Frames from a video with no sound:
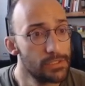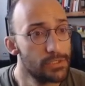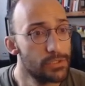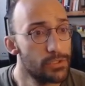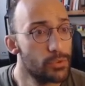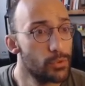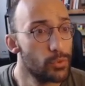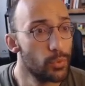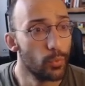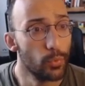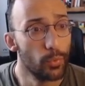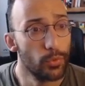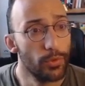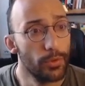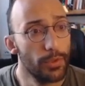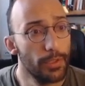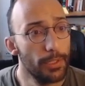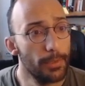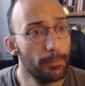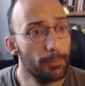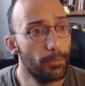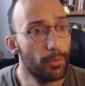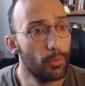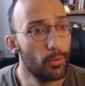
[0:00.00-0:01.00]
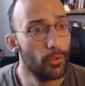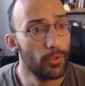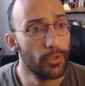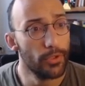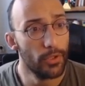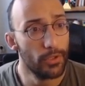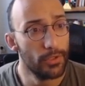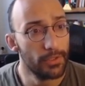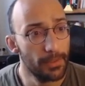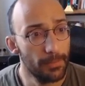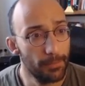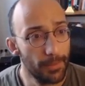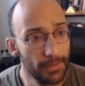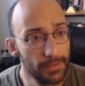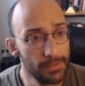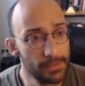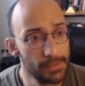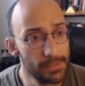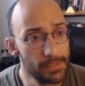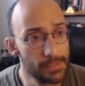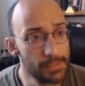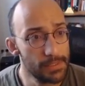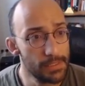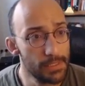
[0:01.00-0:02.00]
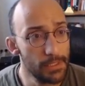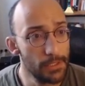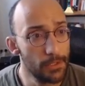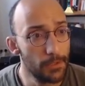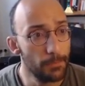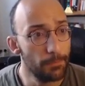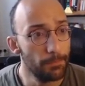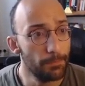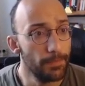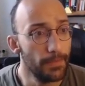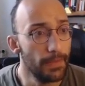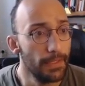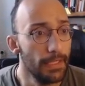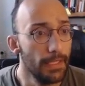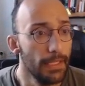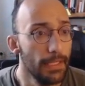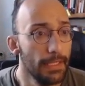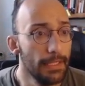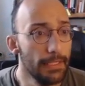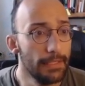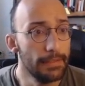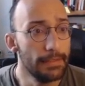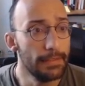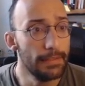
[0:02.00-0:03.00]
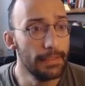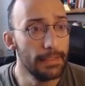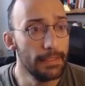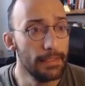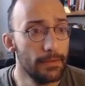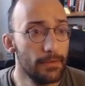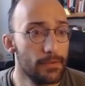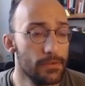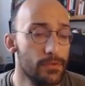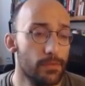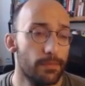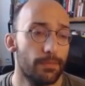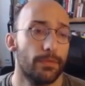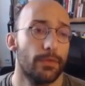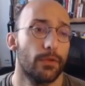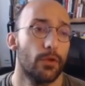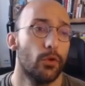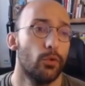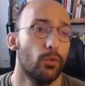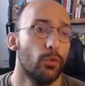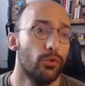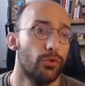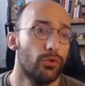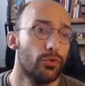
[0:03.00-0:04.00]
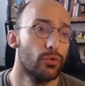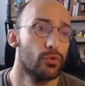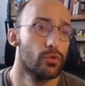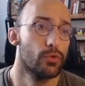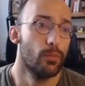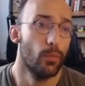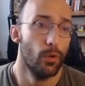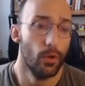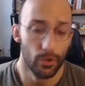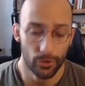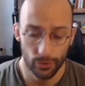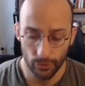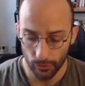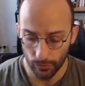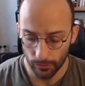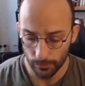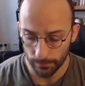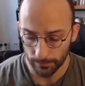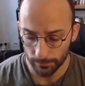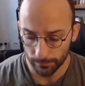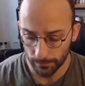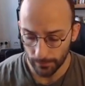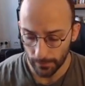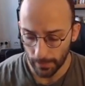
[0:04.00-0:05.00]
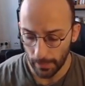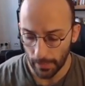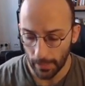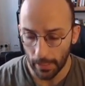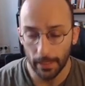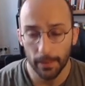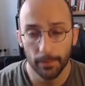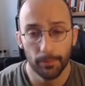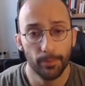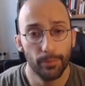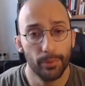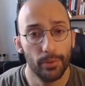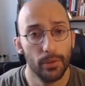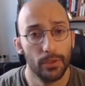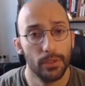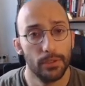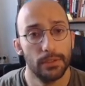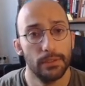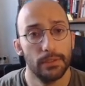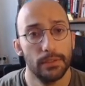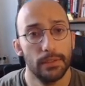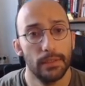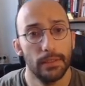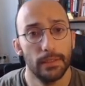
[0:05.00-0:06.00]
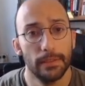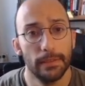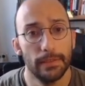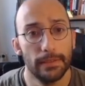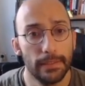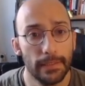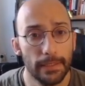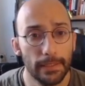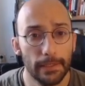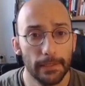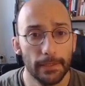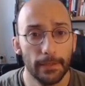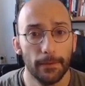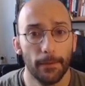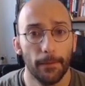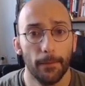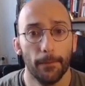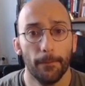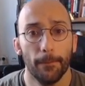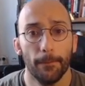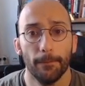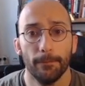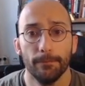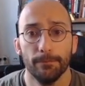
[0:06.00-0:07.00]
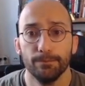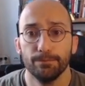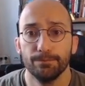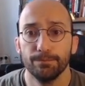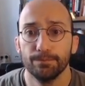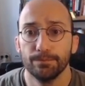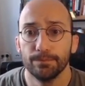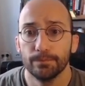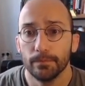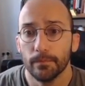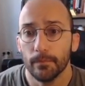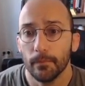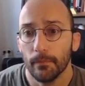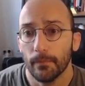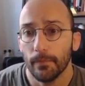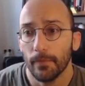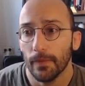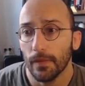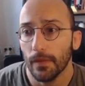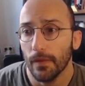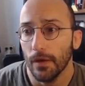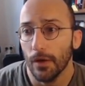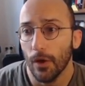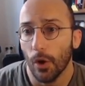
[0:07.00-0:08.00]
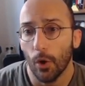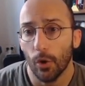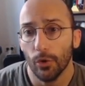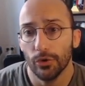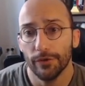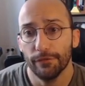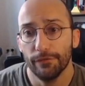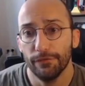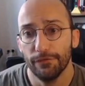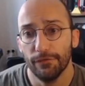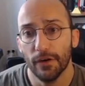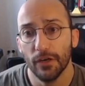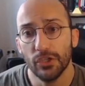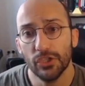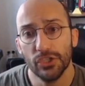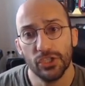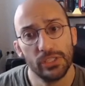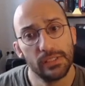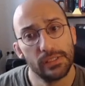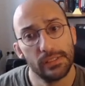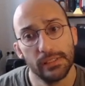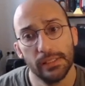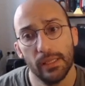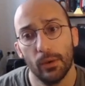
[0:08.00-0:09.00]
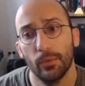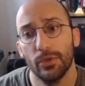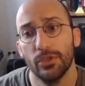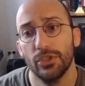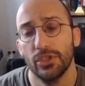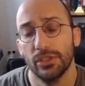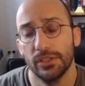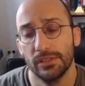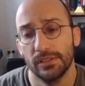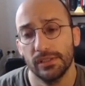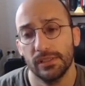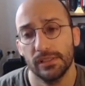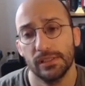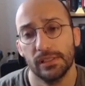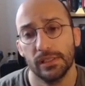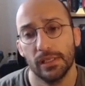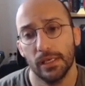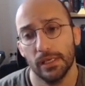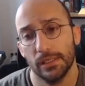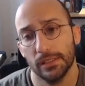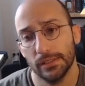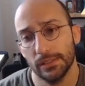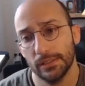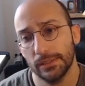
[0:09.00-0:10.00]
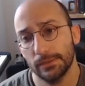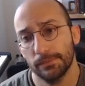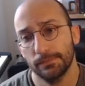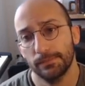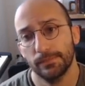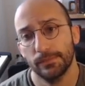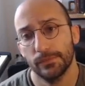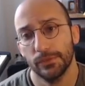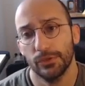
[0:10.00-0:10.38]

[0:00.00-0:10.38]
so we're importing our dependencies here. In the Utils module, I put the um, all the functions that we just discussed